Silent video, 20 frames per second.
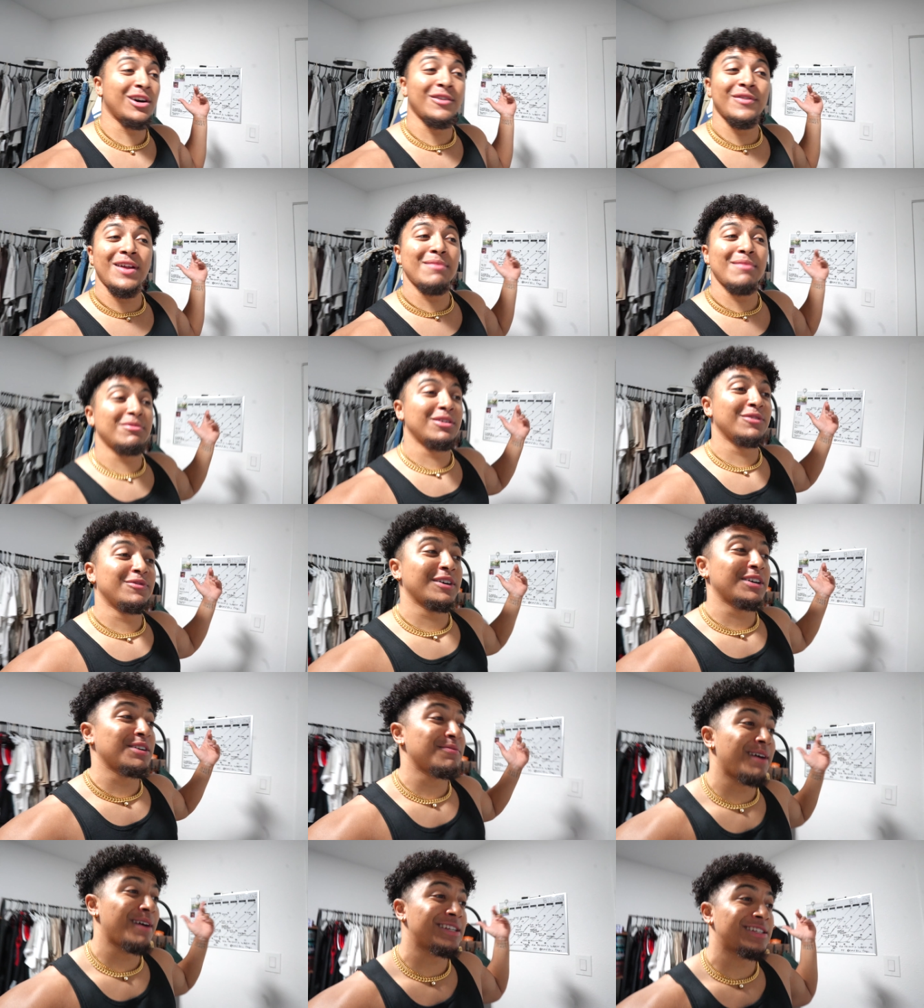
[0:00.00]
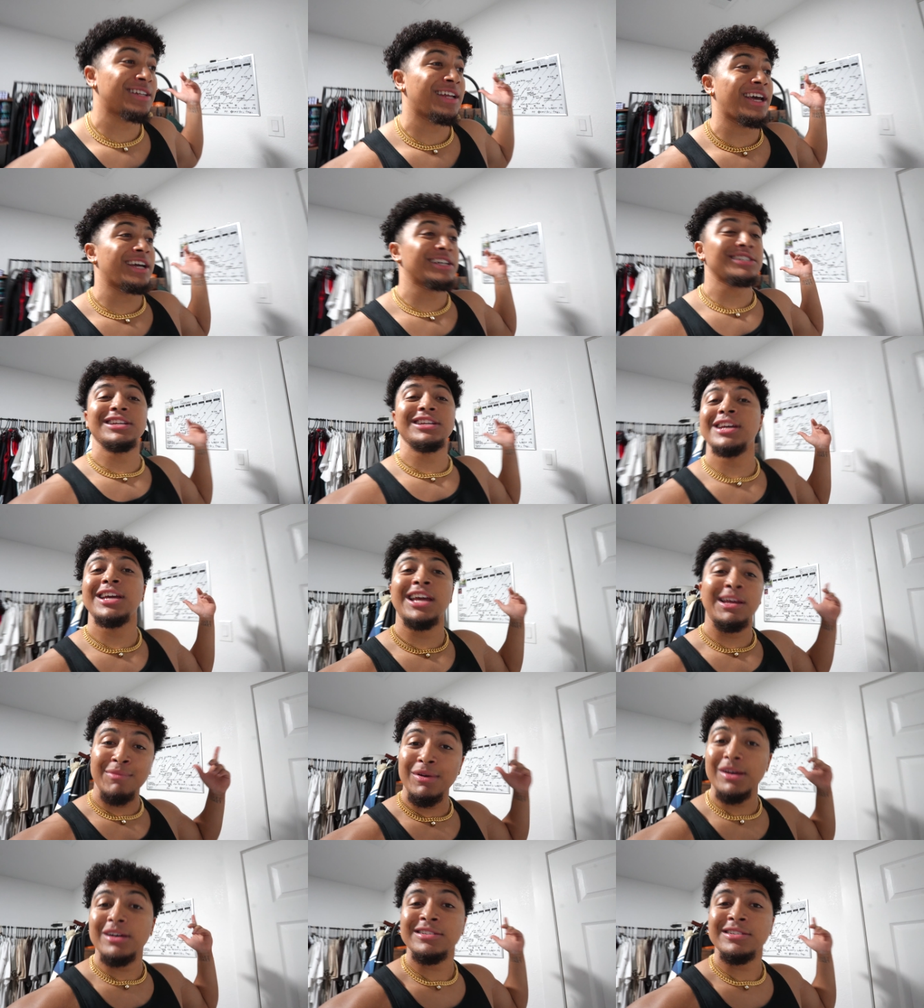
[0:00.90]
off that motherfucker, imagine I actually
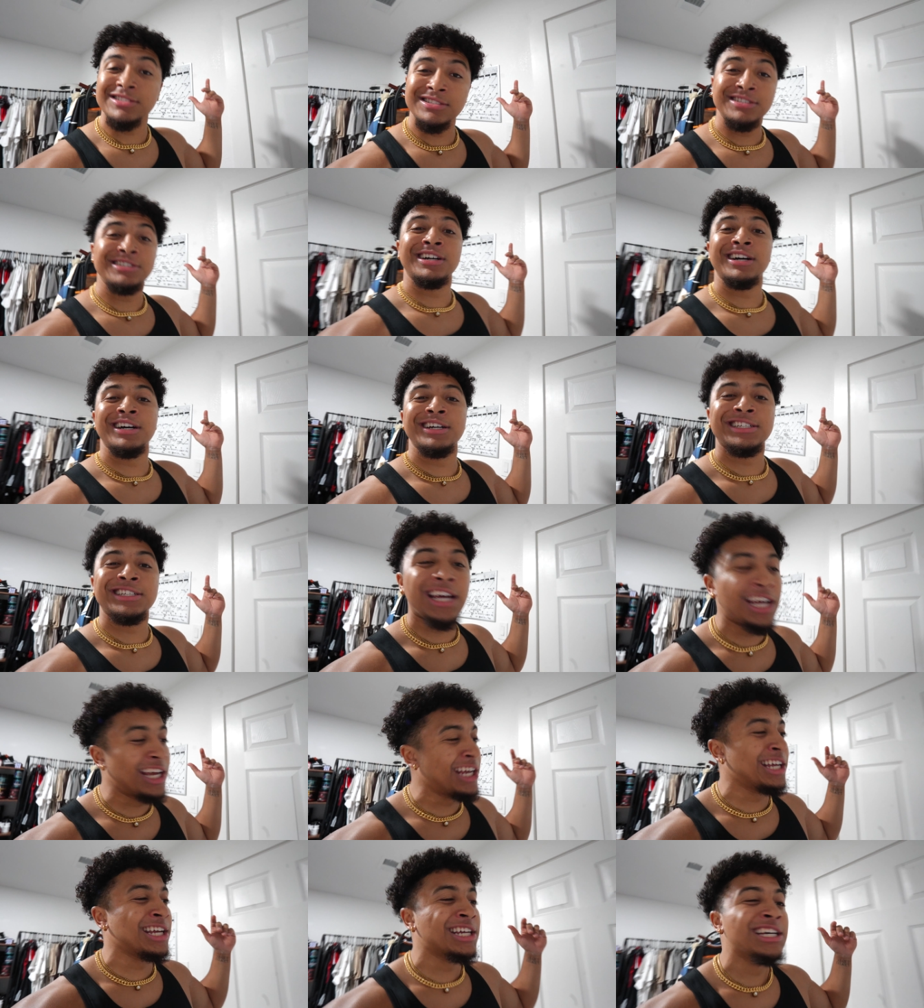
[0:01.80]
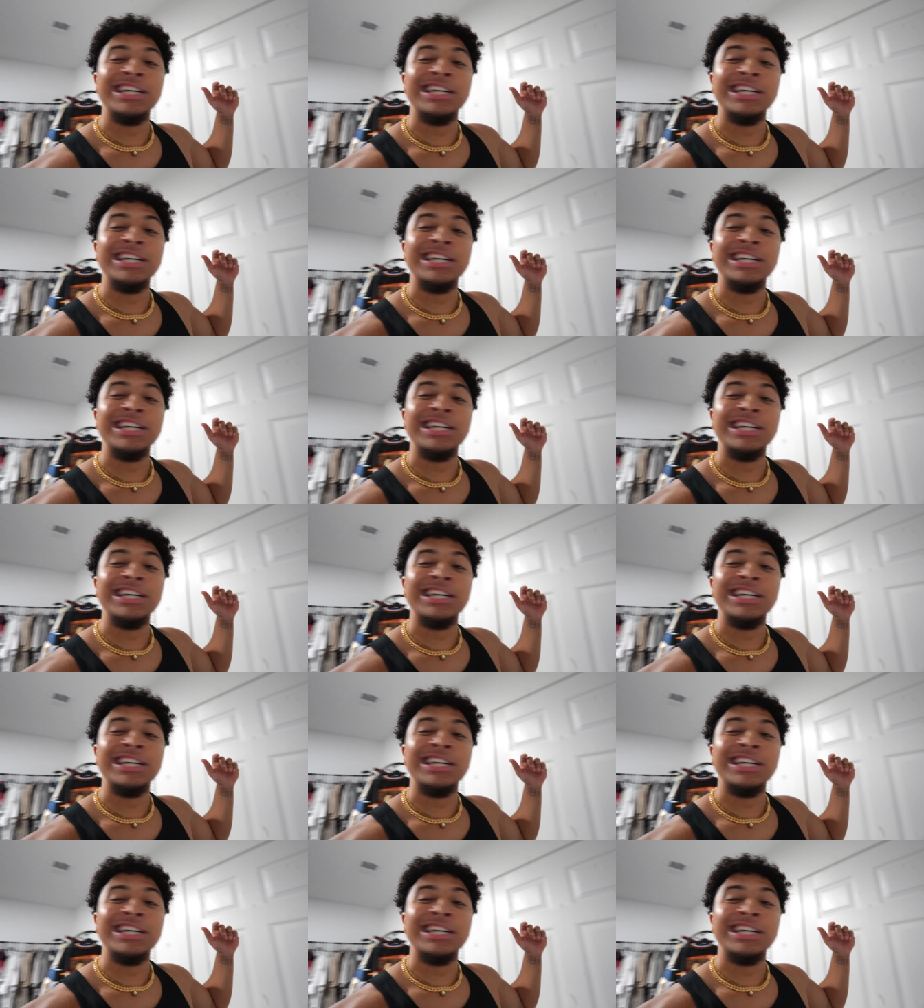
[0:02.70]
ate meals. You know what I'm saying?